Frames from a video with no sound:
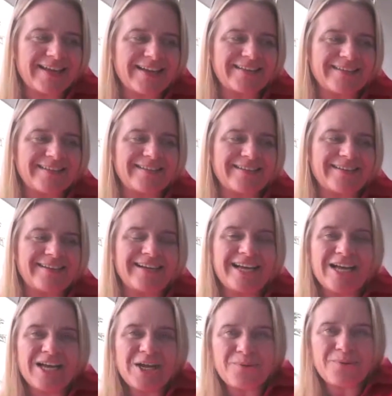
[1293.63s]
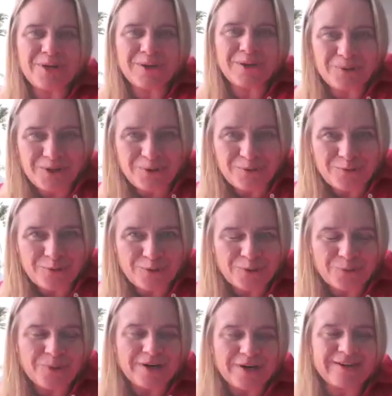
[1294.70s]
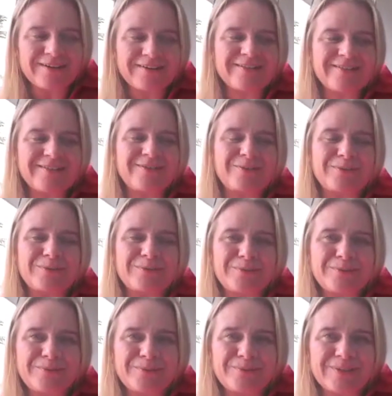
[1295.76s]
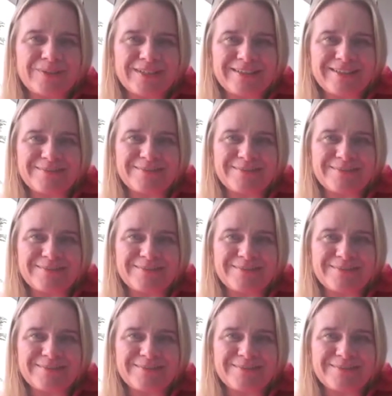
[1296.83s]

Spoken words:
And we are looking forward to